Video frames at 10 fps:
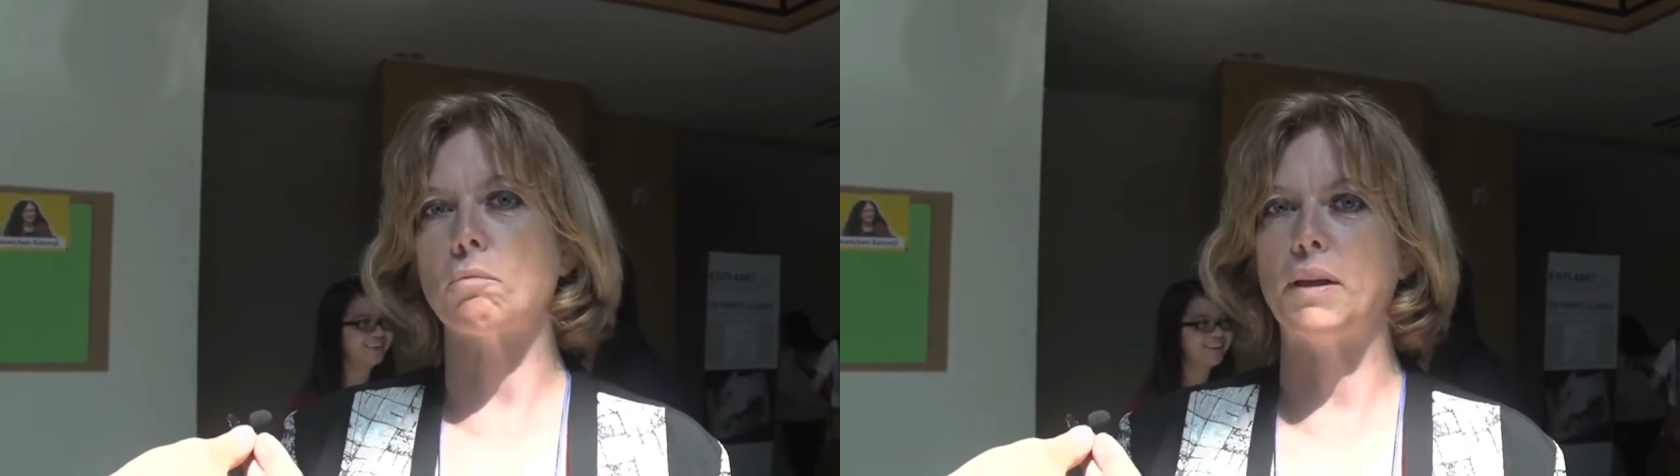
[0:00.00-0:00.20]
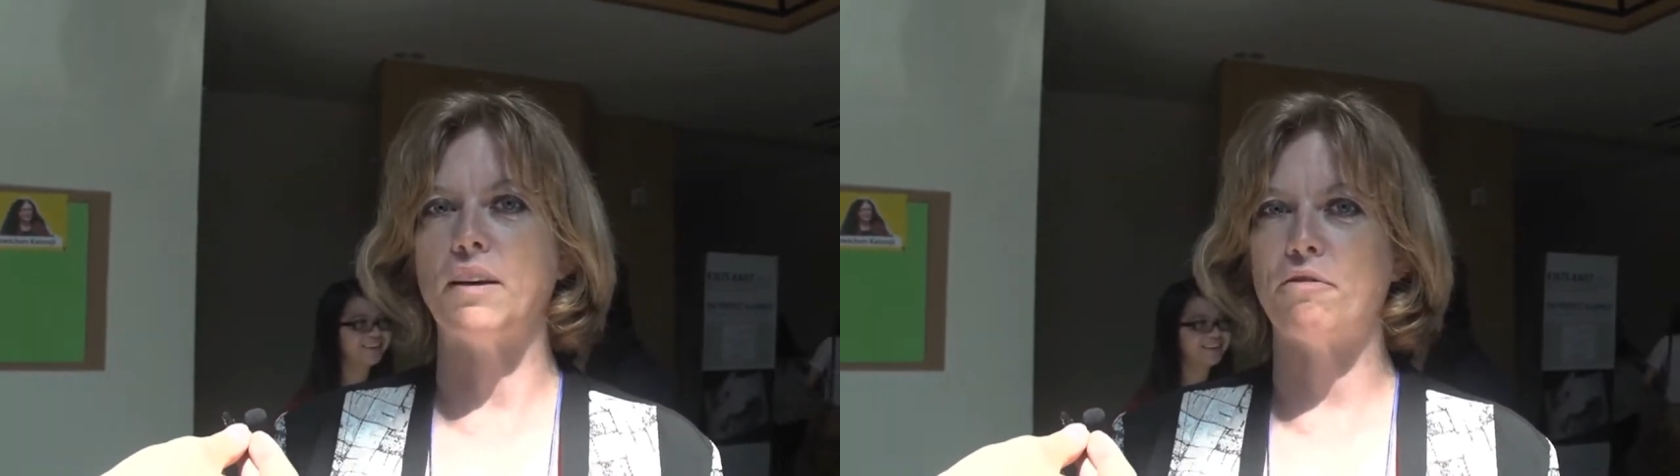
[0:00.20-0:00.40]

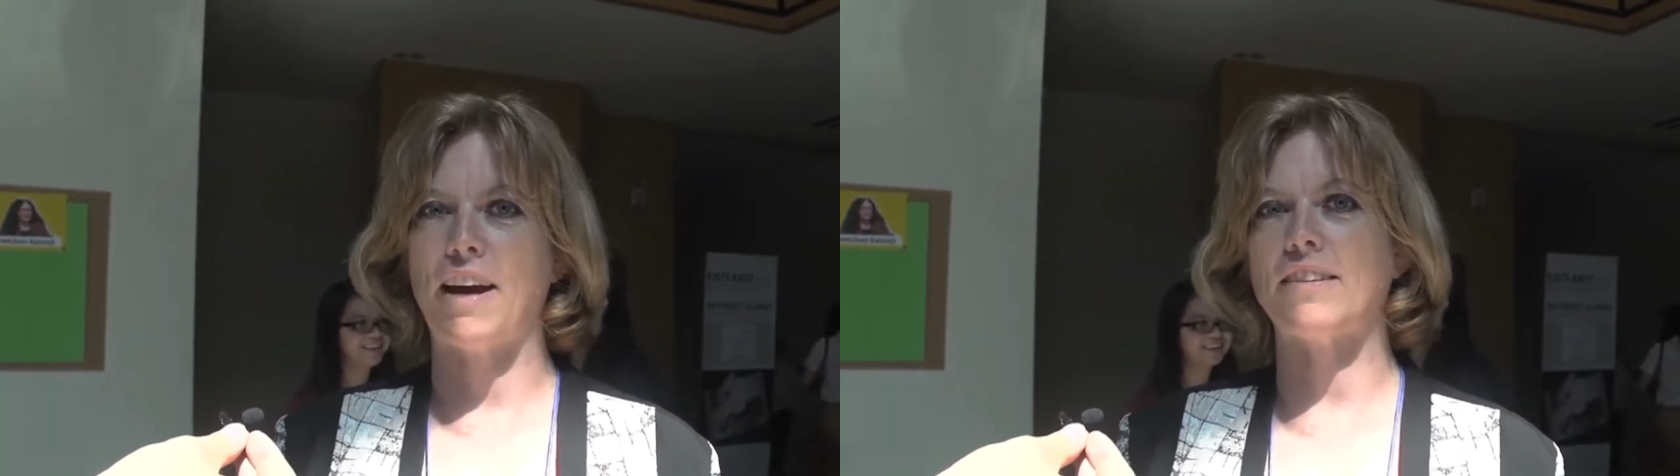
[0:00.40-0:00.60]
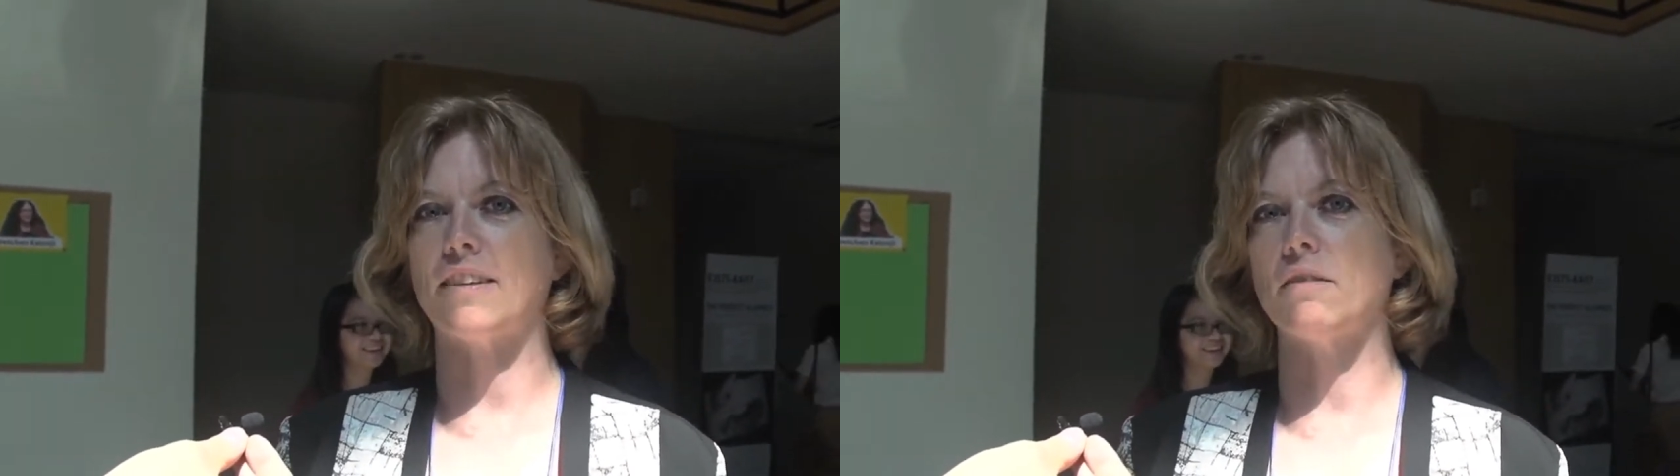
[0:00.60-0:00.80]
be
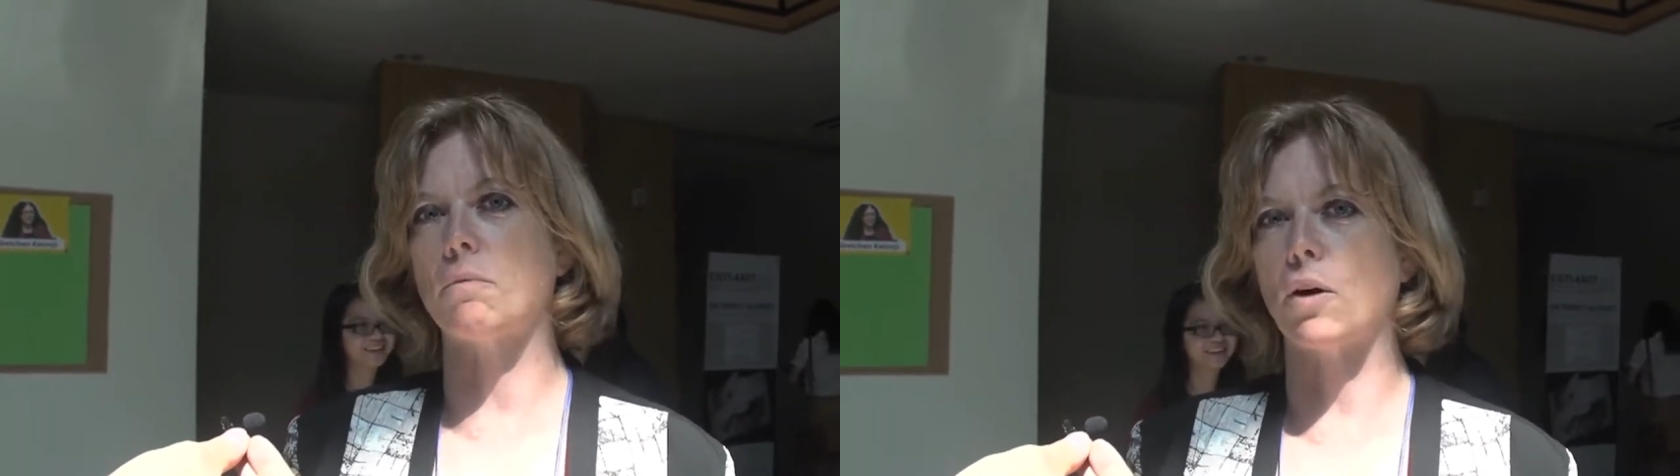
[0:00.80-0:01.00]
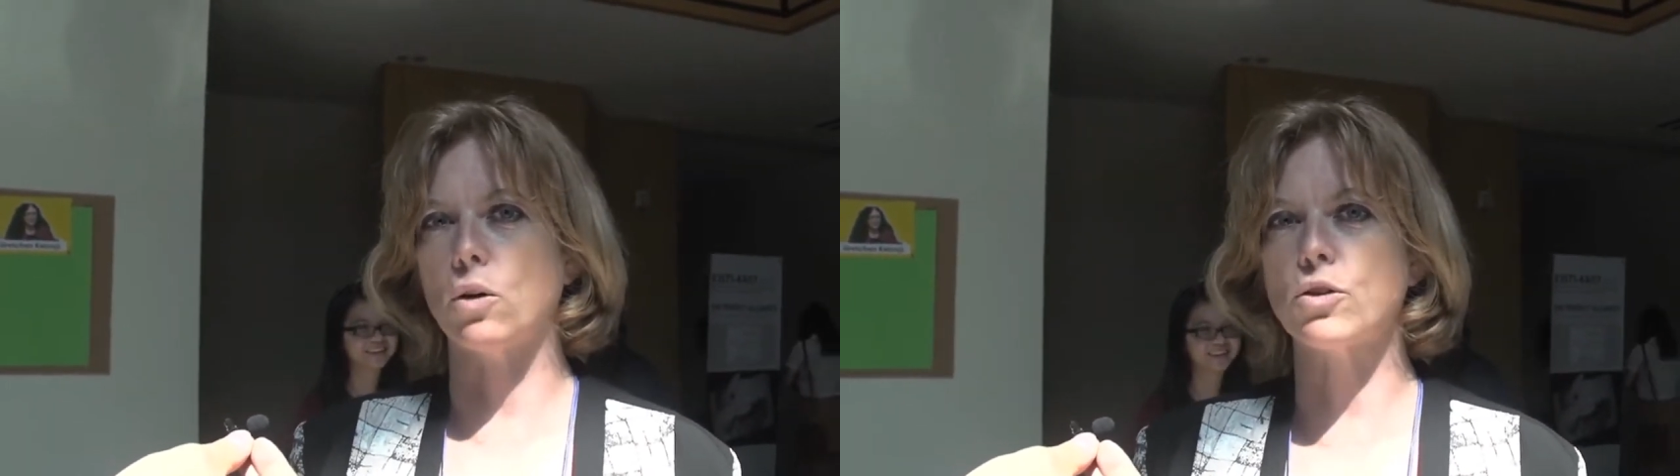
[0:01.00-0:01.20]
effective,
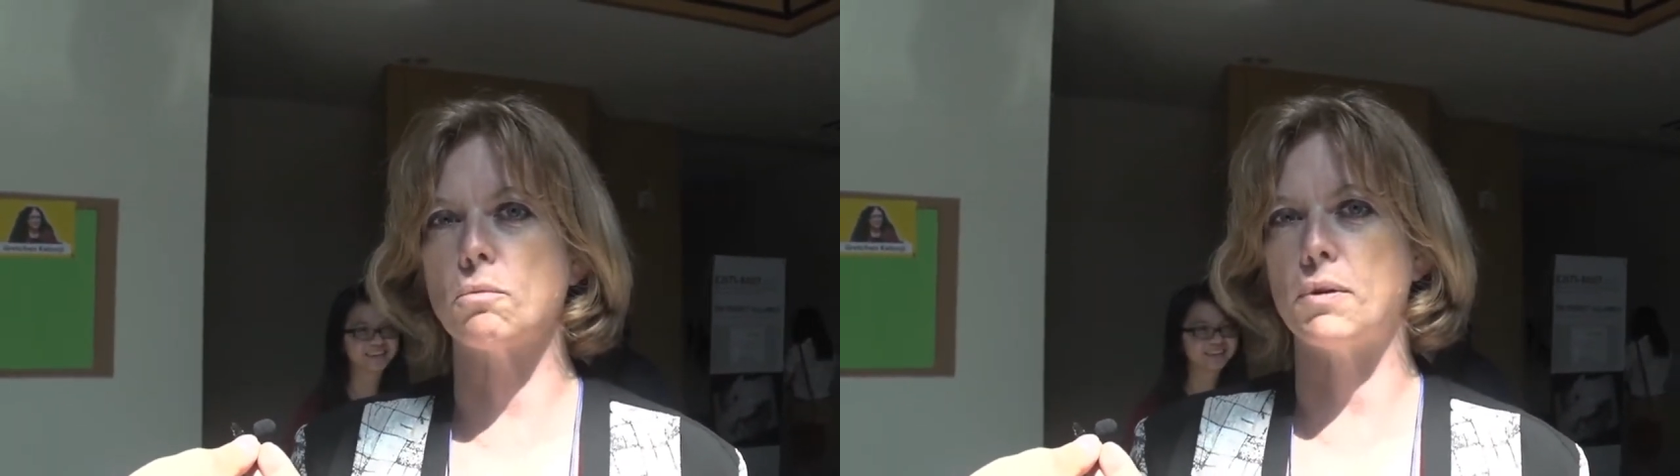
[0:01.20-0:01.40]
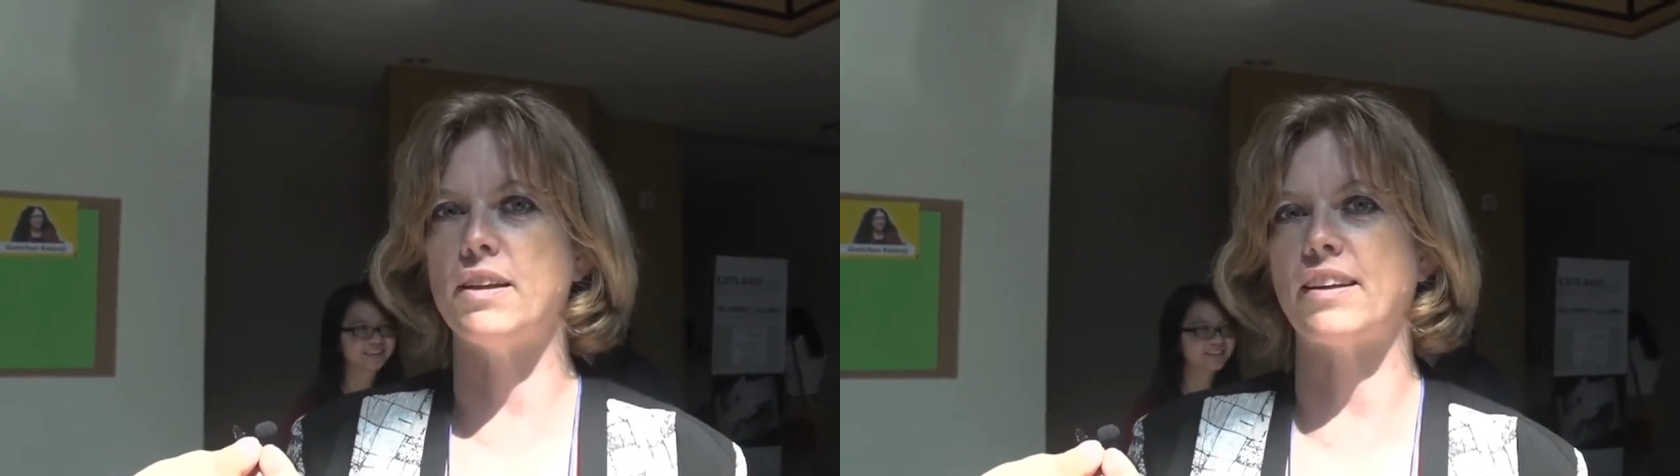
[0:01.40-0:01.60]
but also
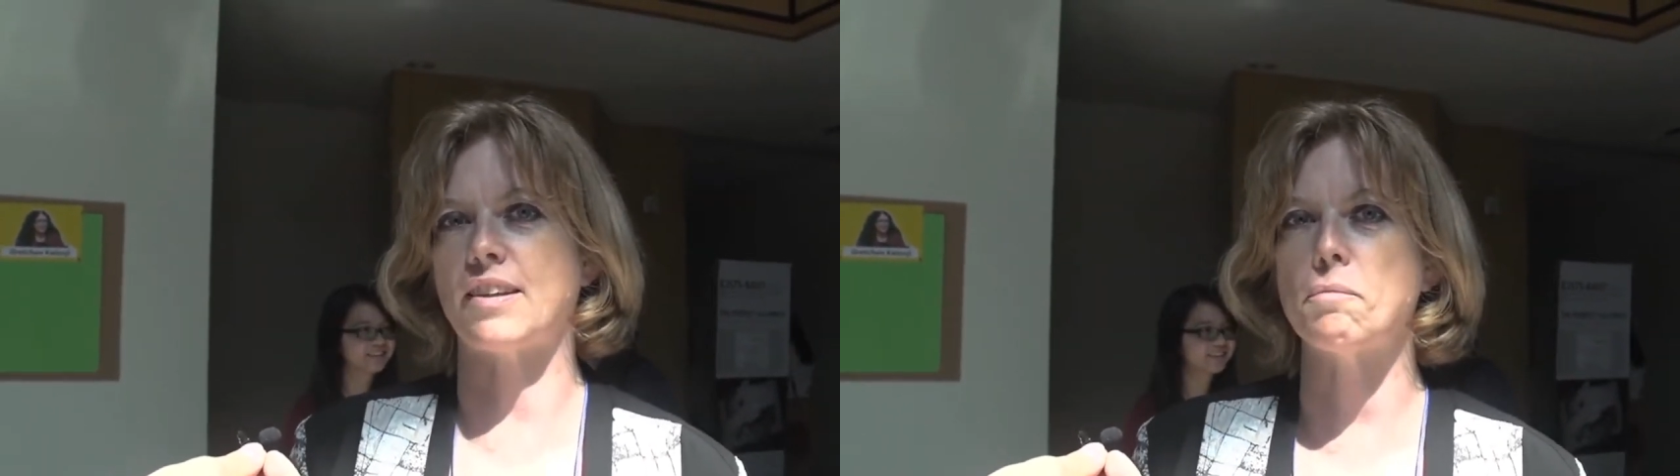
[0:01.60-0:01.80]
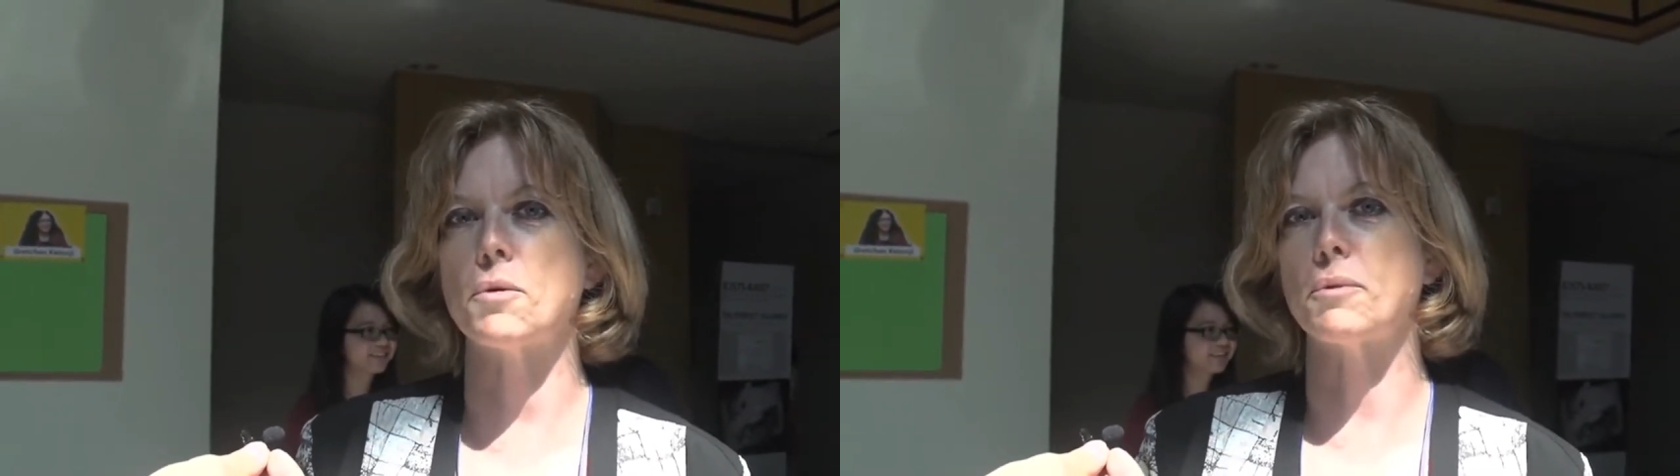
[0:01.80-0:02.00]
be
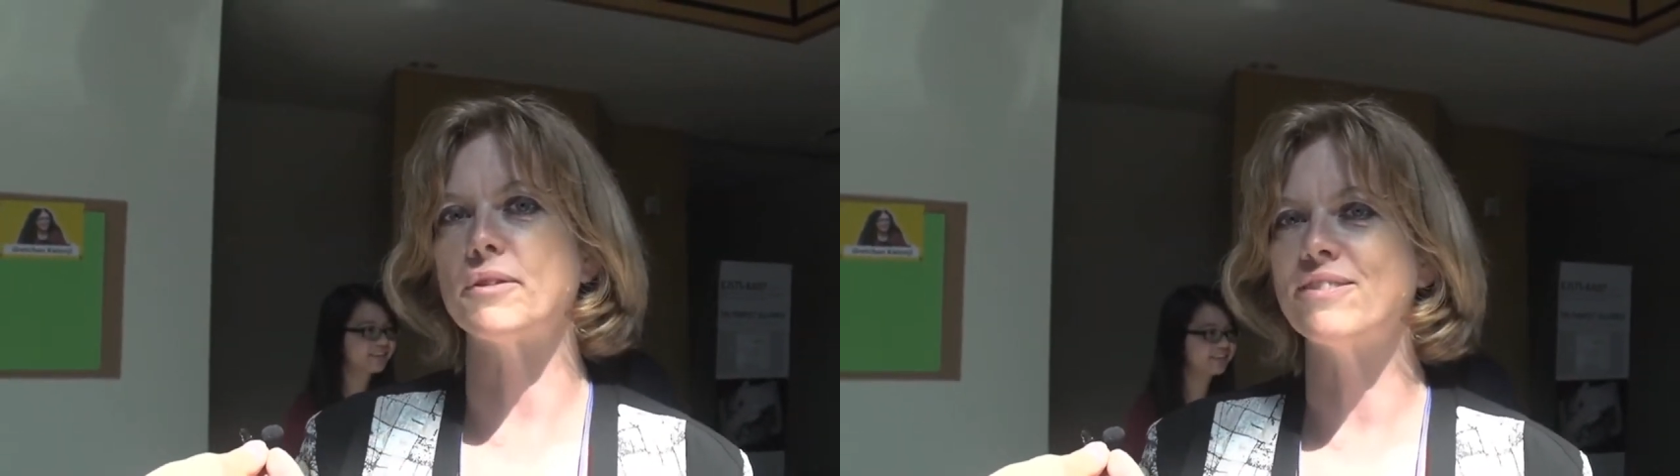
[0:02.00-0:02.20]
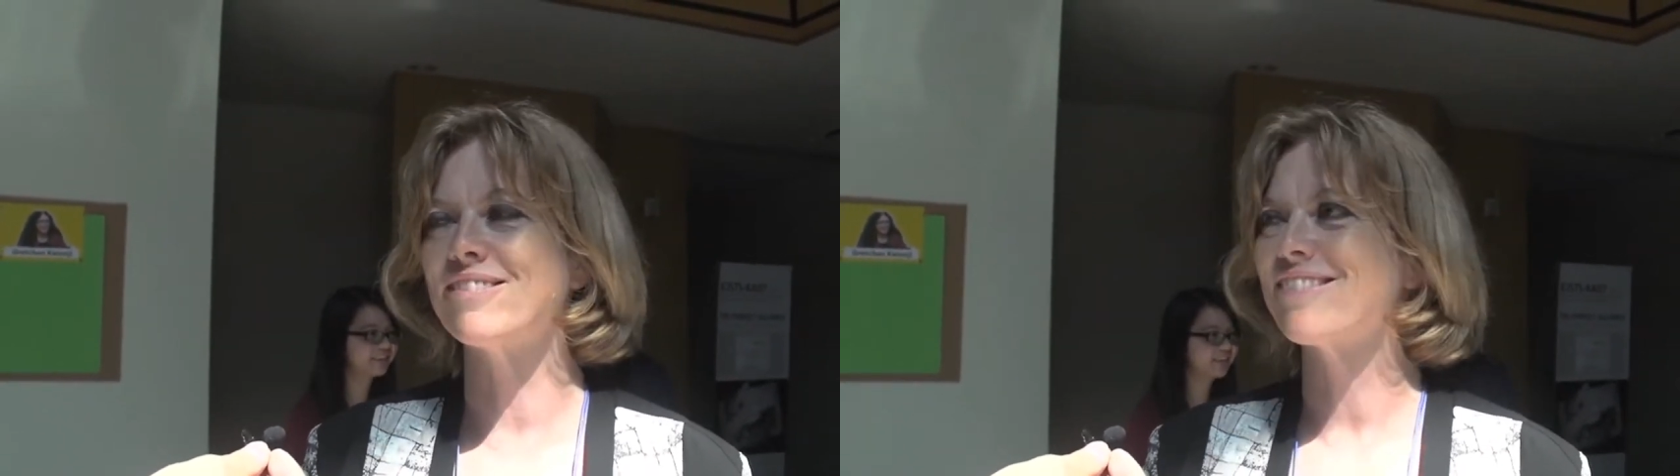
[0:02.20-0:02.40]
acceptable.